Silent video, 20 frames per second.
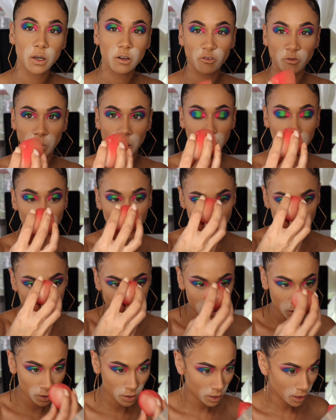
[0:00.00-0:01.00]
of my
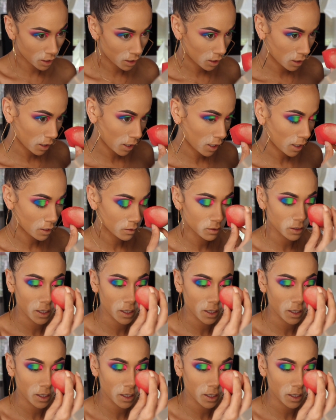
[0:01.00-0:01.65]
blender and add